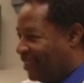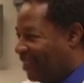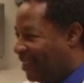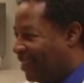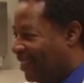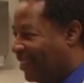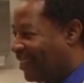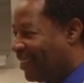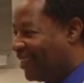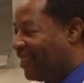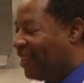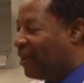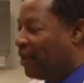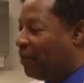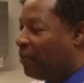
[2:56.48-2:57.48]
or a condition that
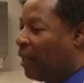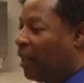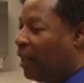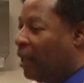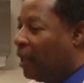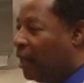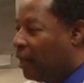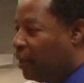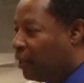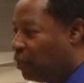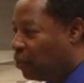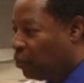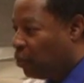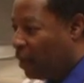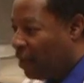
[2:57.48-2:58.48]
might have brought them
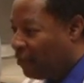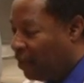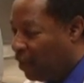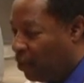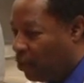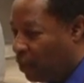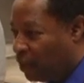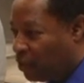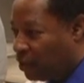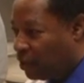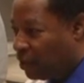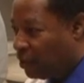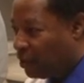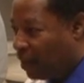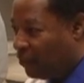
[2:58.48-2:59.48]
here, as well as
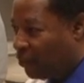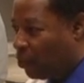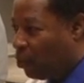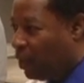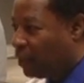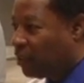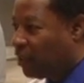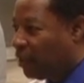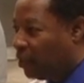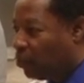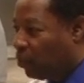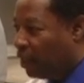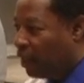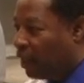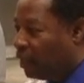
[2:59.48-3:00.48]
review any sort of
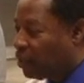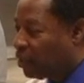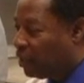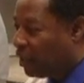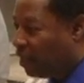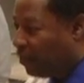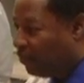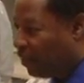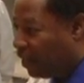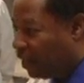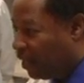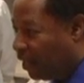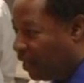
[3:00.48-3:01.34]
nursing notes that were